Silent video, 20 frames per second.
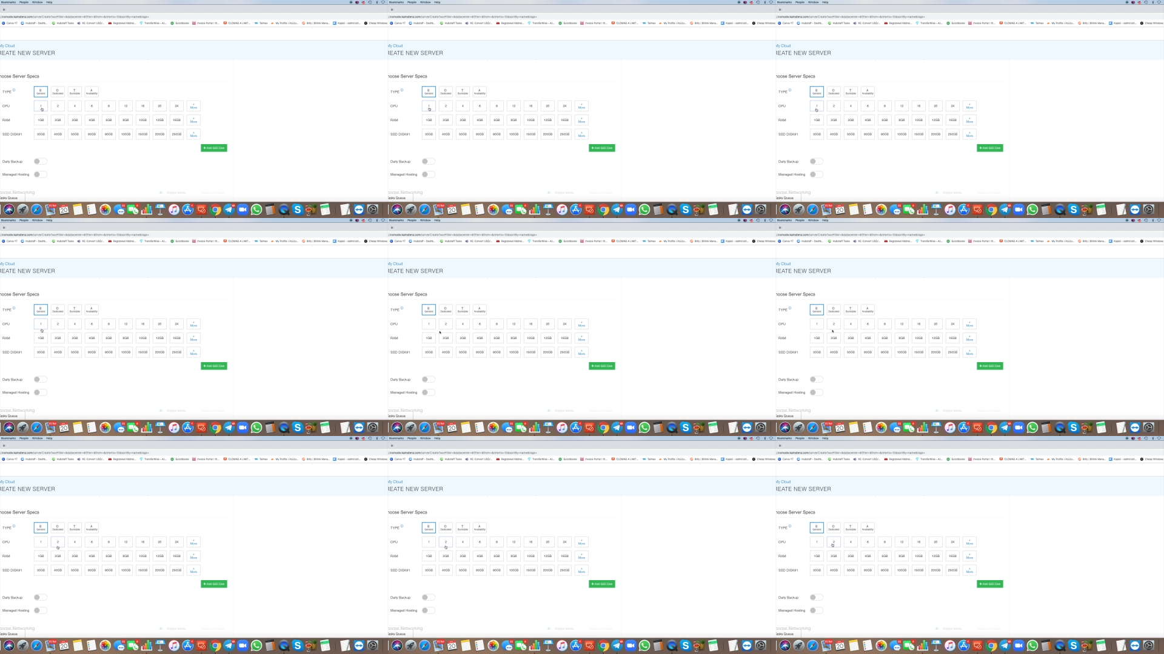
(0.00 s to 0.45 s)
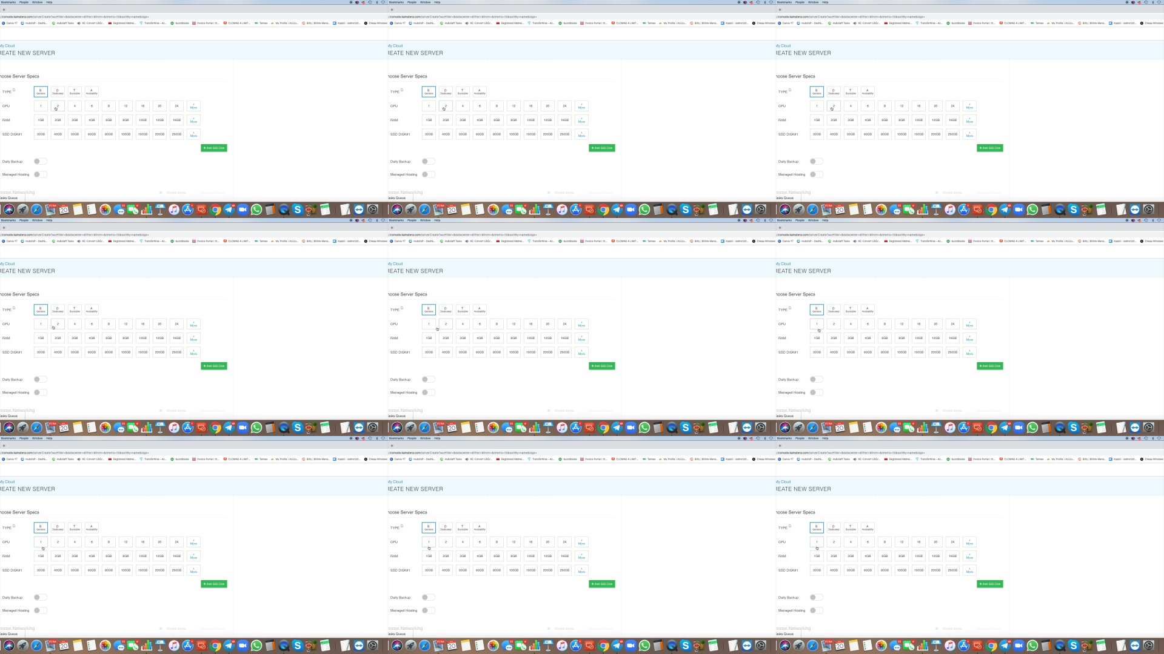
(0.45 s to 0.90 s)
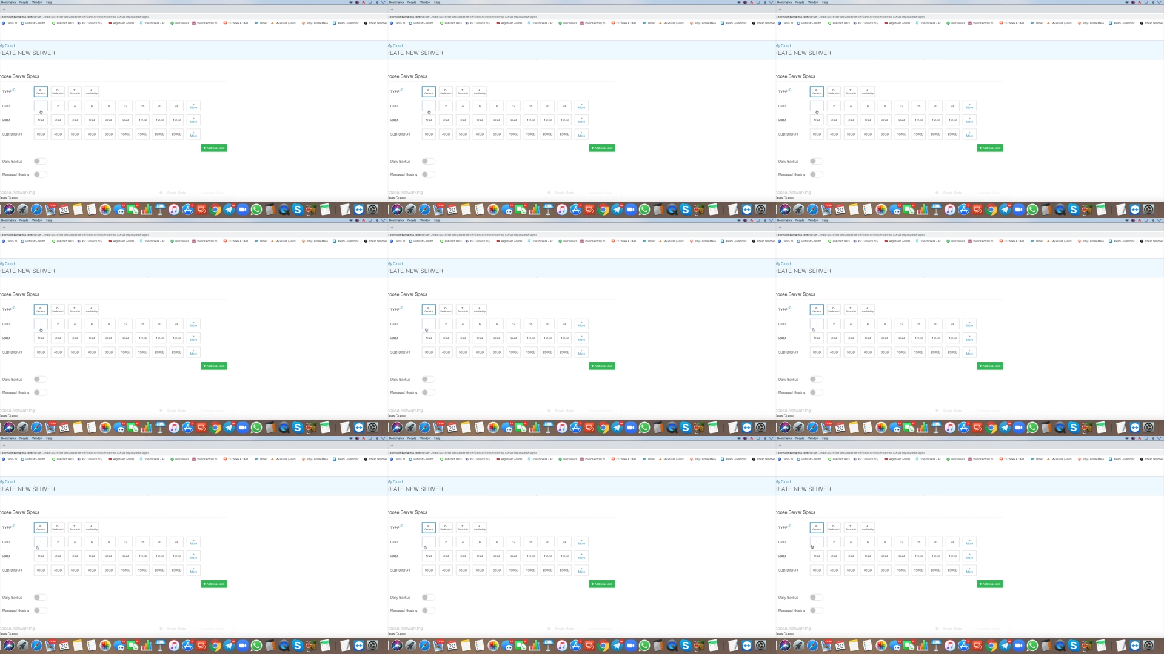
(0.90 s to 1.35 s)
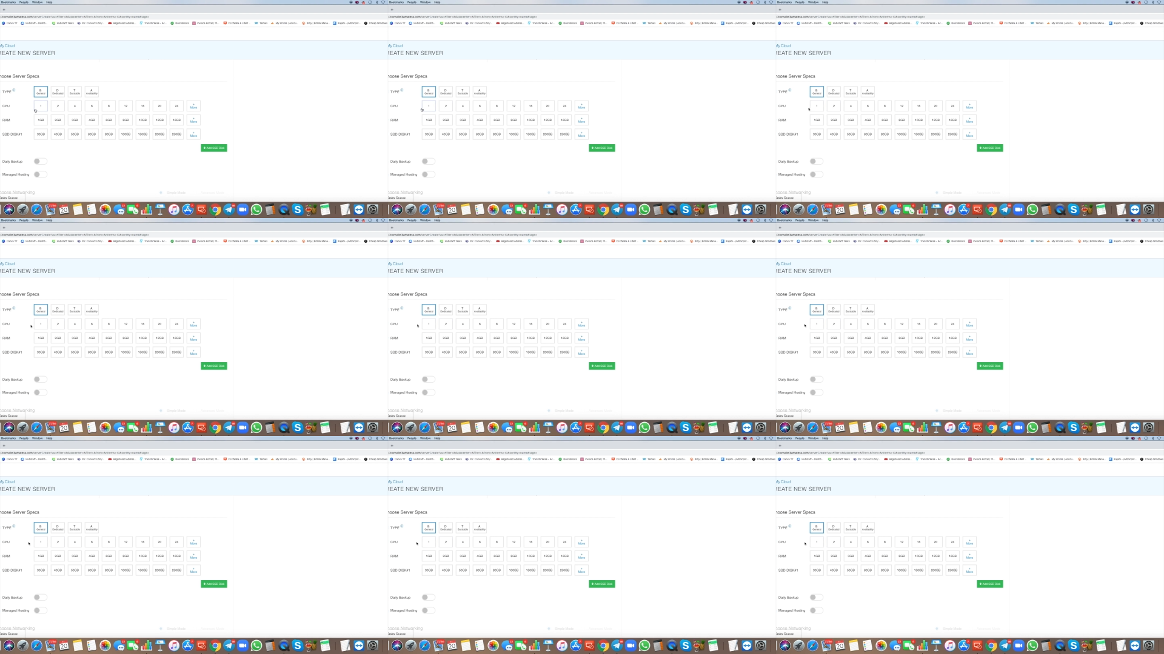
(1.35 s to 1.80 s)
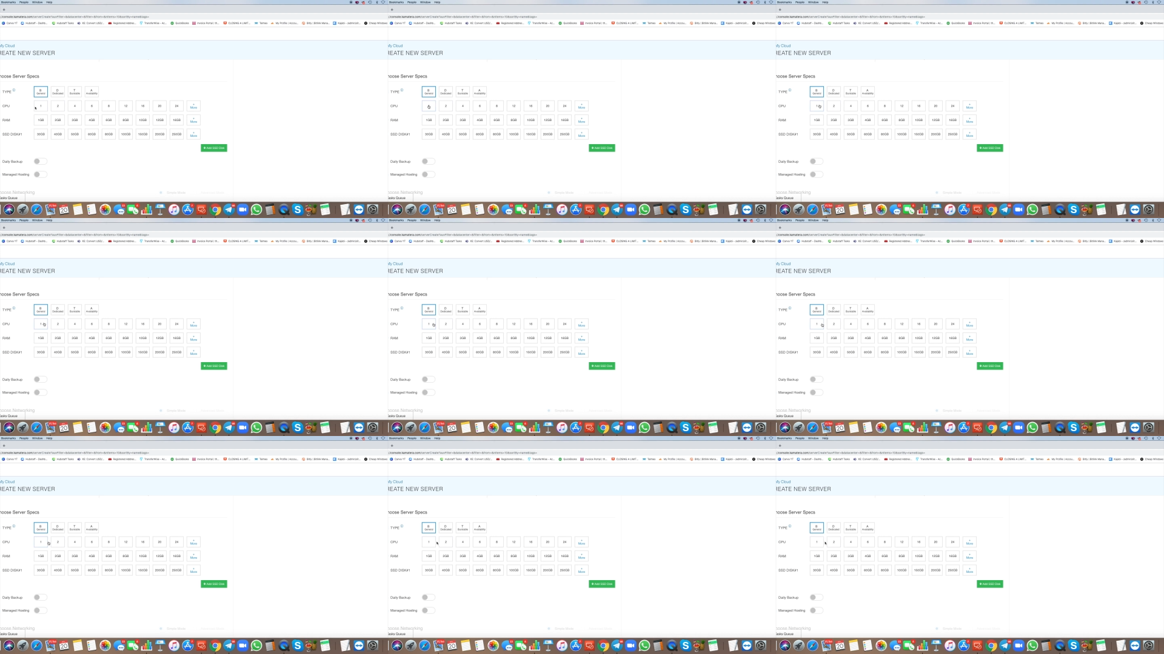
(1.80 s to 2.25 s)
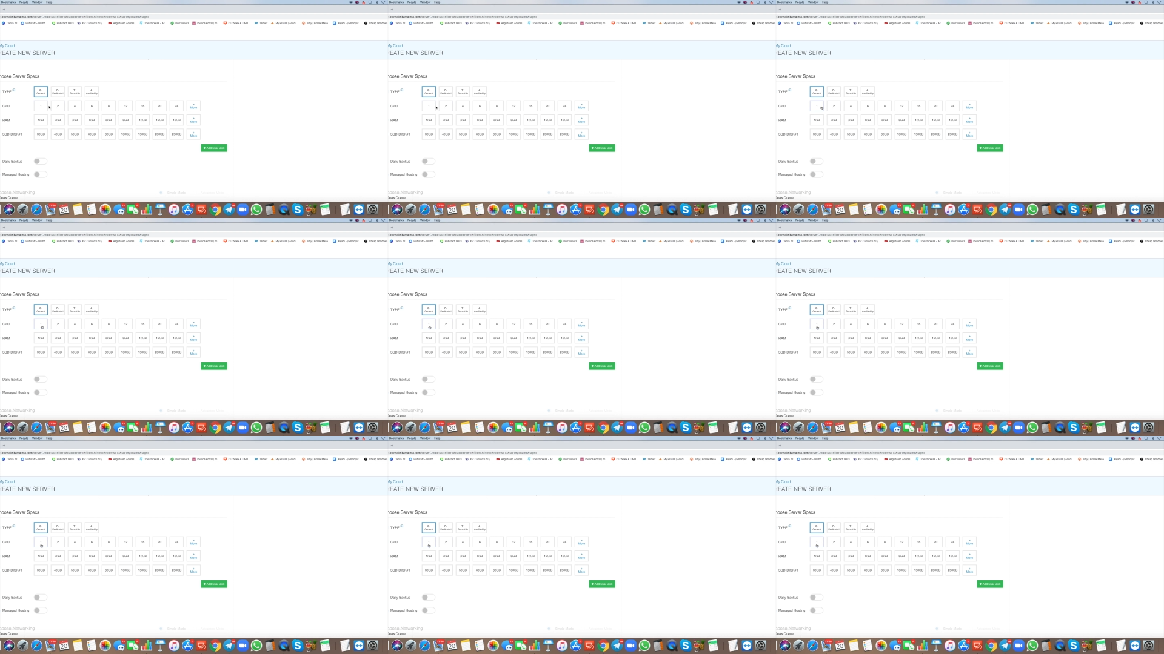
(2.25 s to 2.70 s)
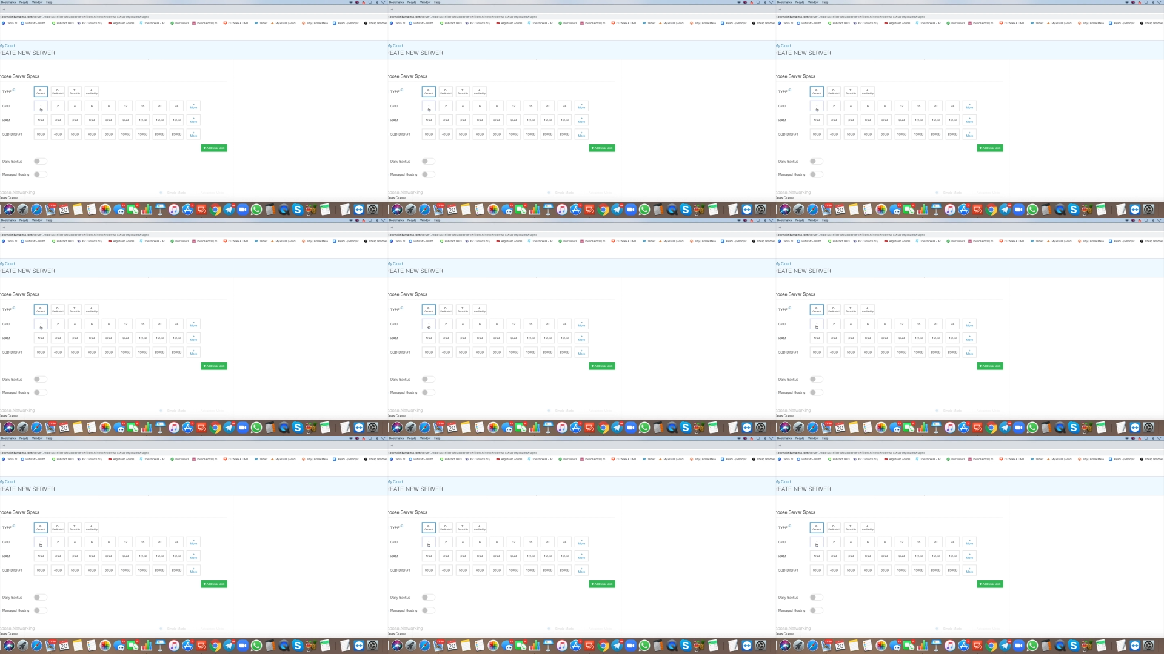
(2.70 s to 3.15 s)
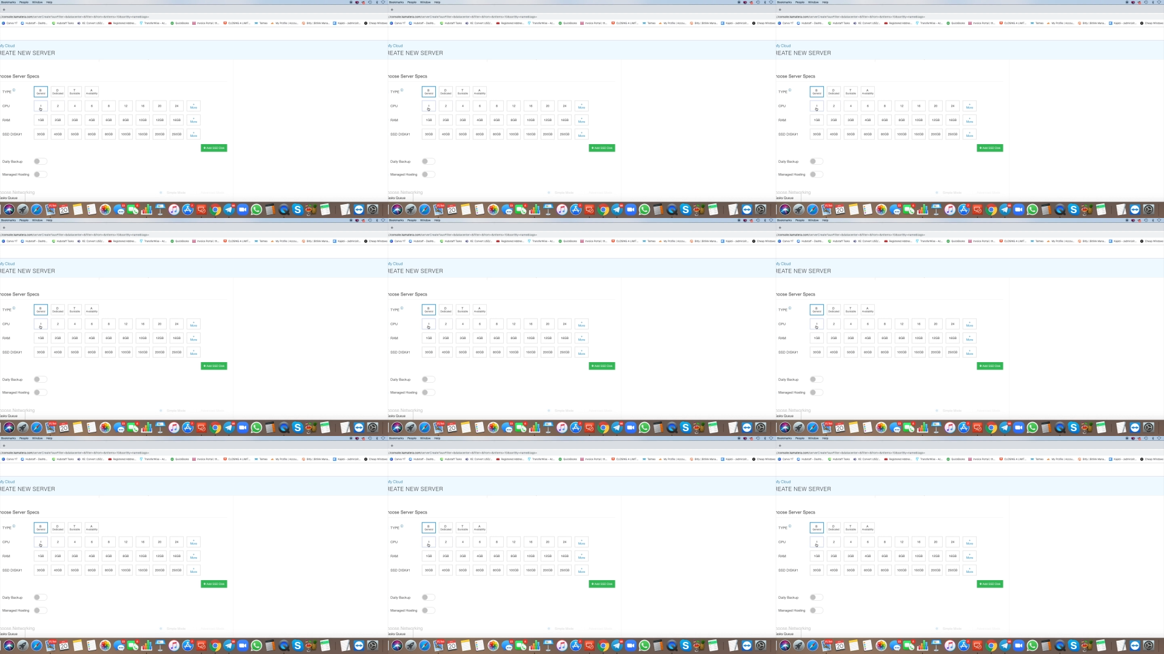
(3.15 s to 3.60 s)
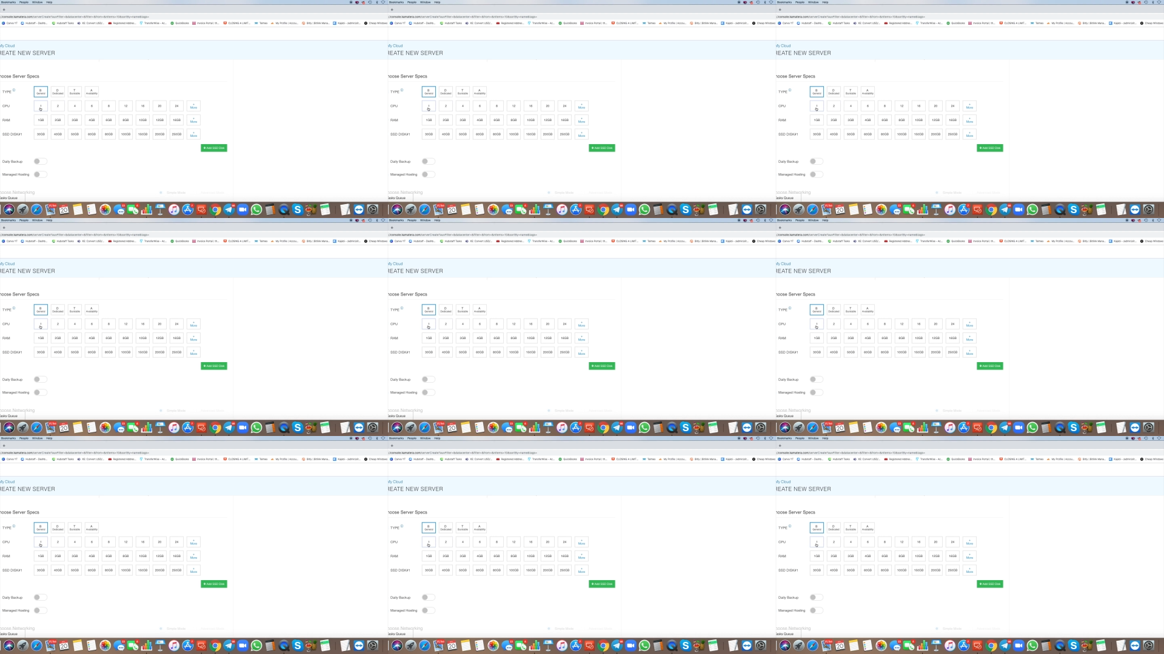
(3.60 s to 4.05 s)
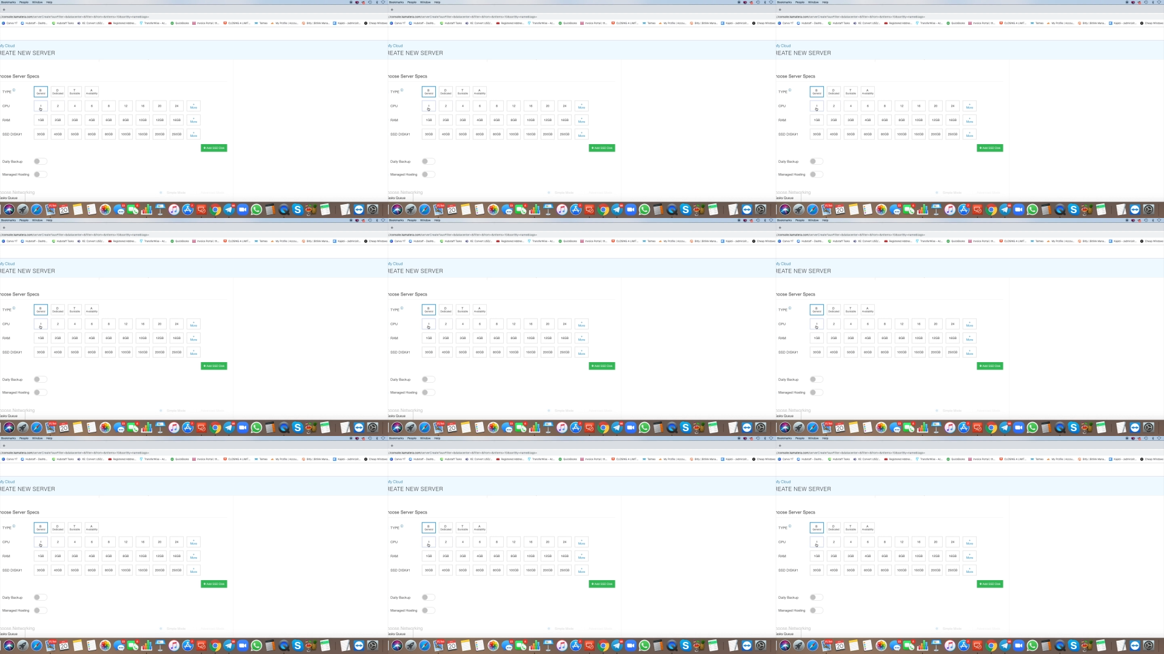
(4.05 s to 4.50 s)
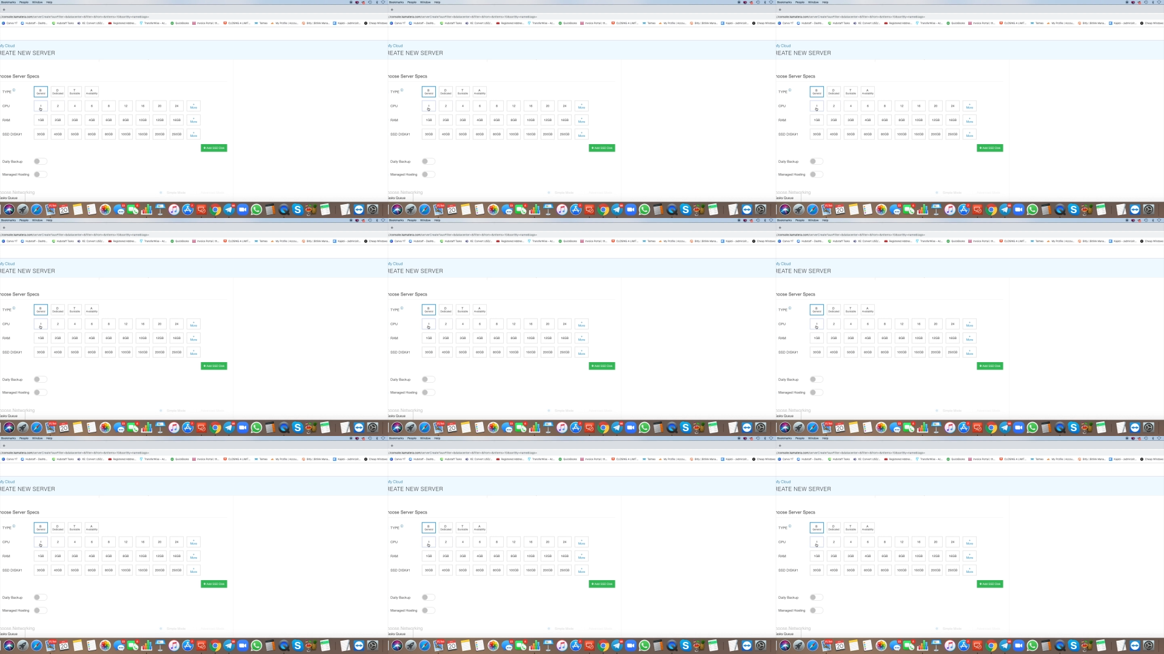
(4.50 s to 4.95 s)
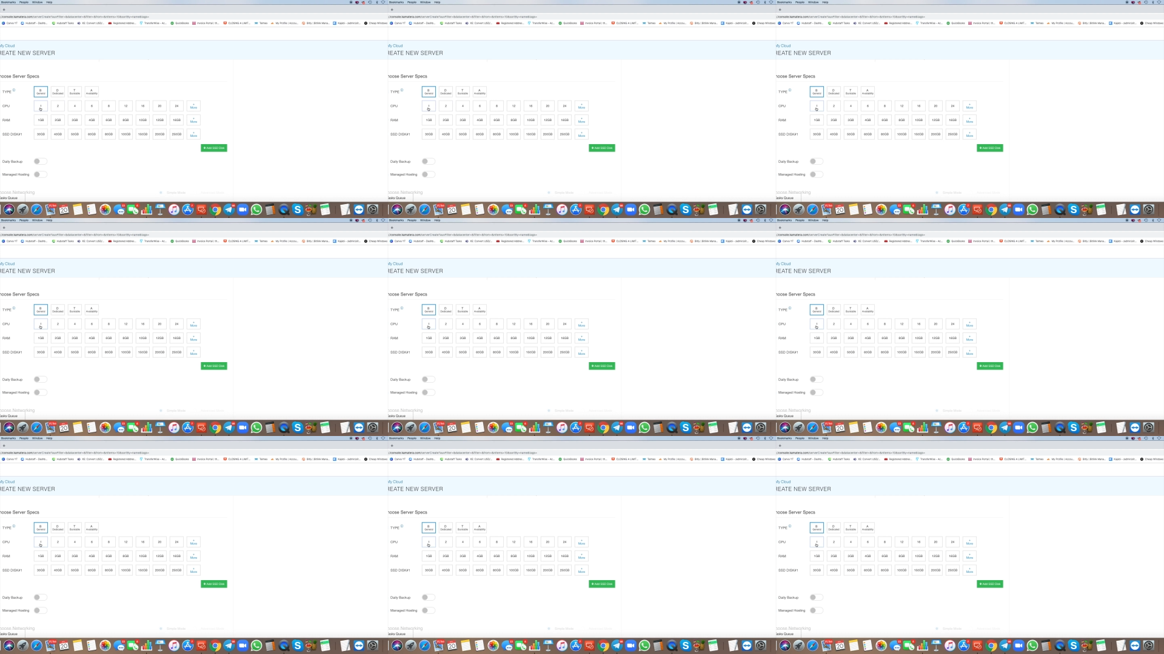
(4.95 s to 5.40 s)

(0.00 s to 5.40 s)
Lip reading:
(no speaker visible)